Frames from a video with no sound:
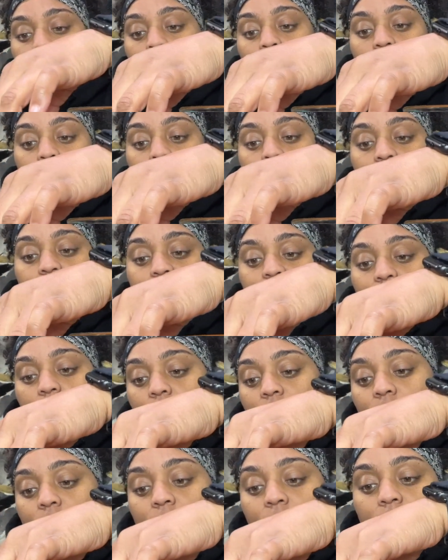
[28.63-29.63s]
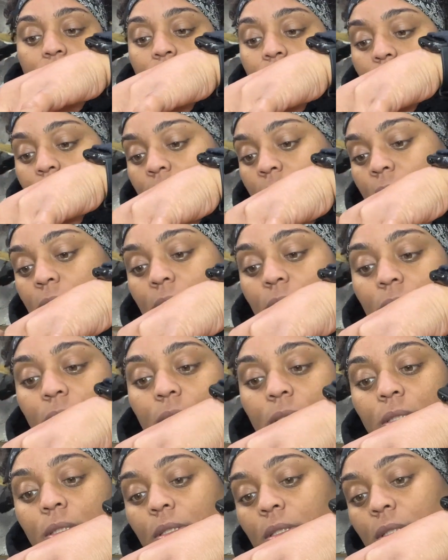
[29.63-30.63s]
I had started cutting
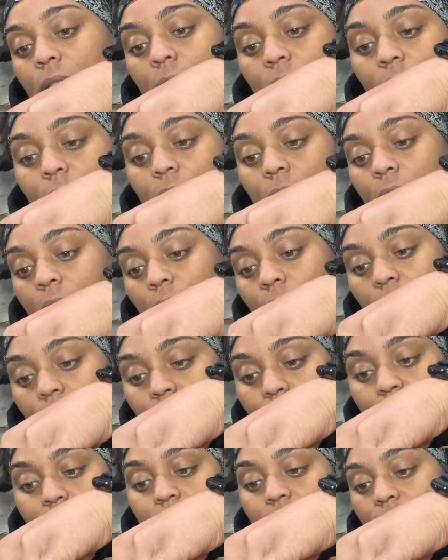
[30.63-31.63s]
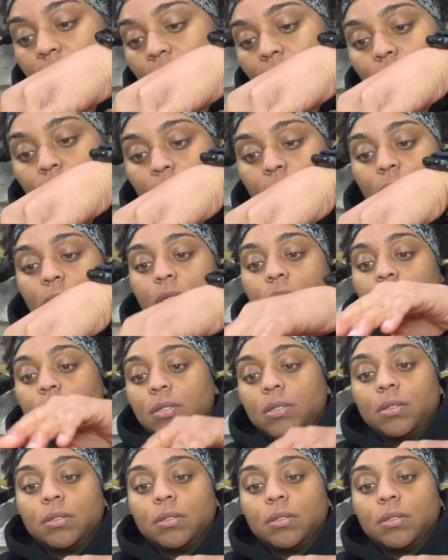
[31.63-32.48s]
this sandwich.